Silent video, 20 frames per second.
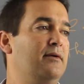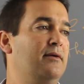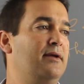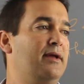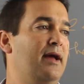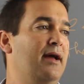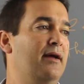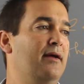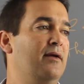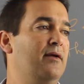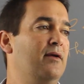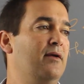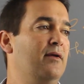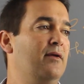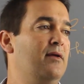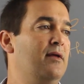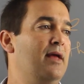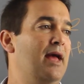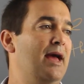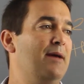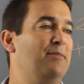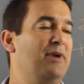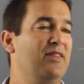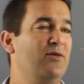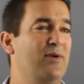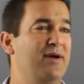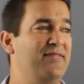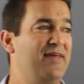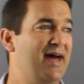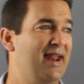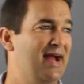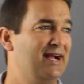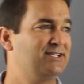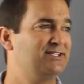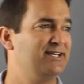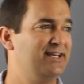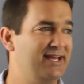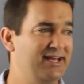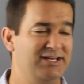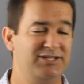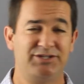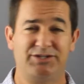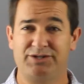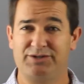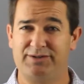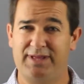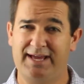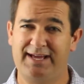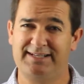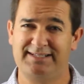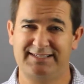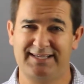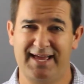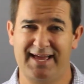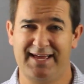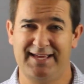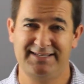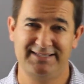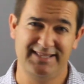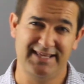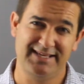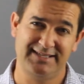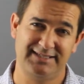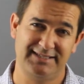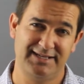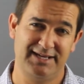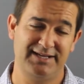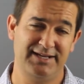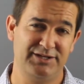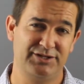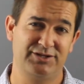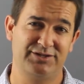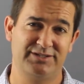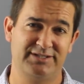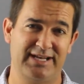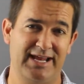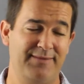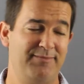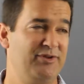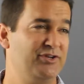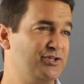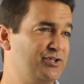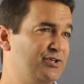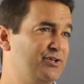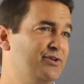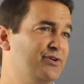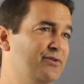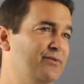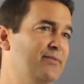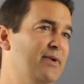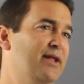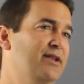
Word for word: Okay. And by the way, that actually is true. They could say, is this conditional statement true?